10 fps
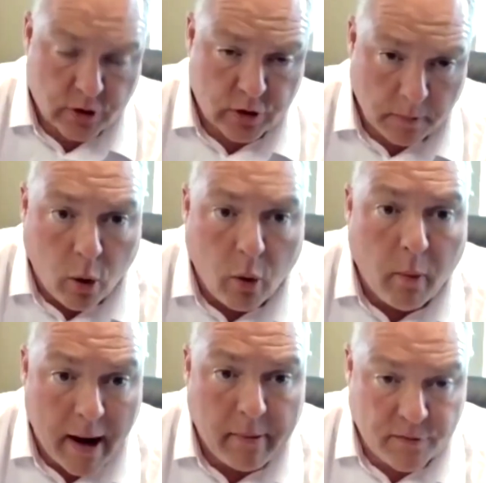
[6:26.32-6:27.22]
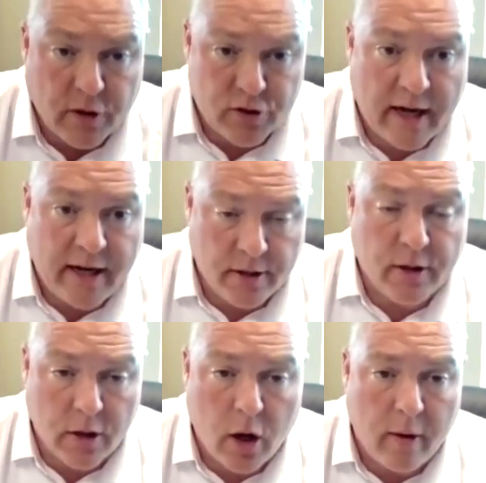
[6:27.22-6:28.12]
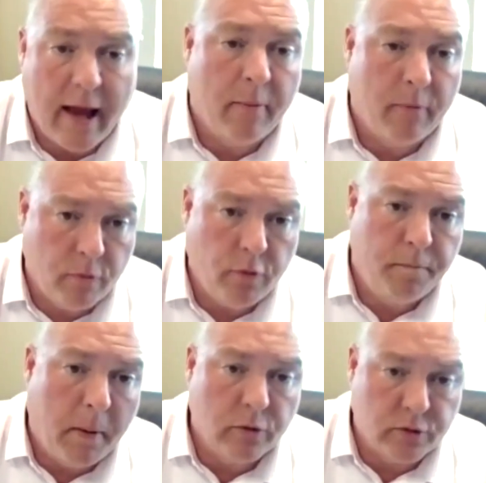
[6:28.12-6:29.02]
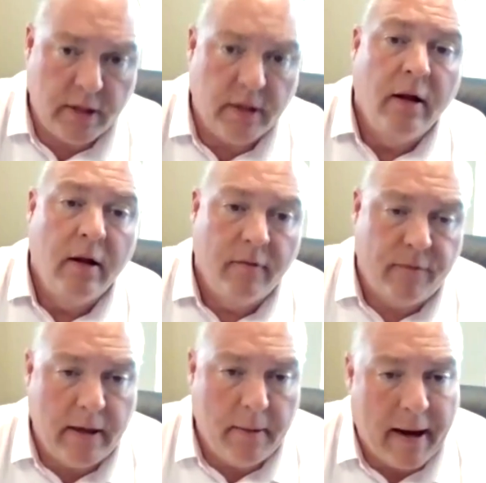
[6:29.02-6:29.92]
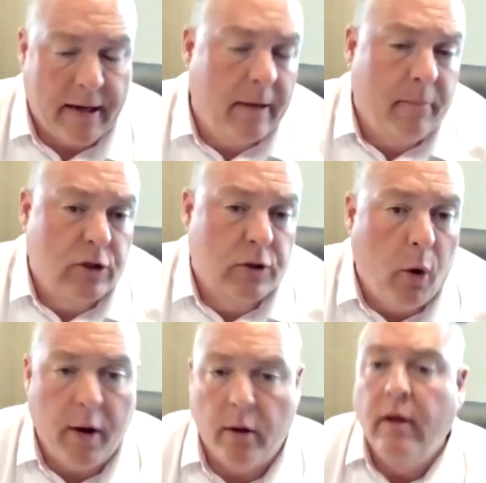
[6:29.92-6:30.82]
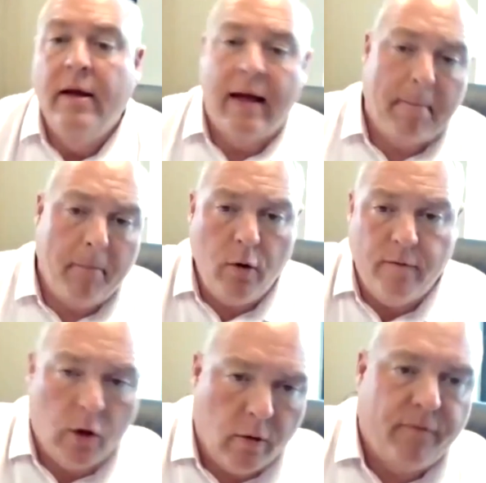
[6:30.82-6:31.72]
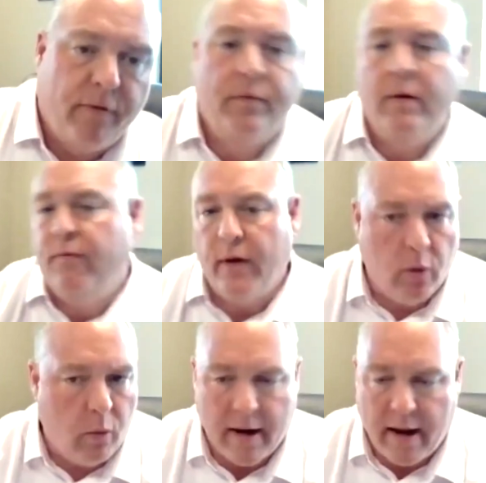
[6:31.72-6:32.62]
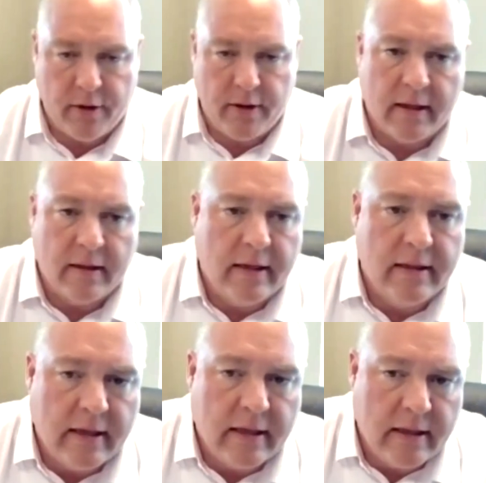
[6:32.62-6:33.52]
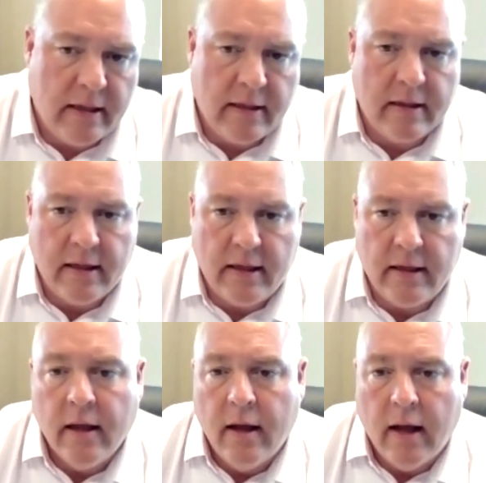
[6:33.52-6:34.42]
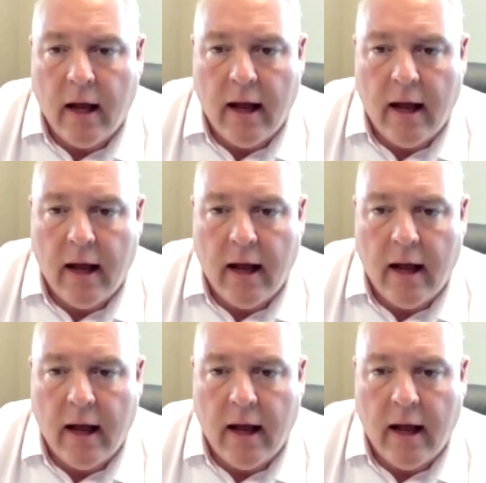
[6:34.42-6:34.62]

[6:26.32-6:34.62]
to support where we've just taken the coal out, roof bolt it, fill it back in with spoil, move along 50 feet or whatever the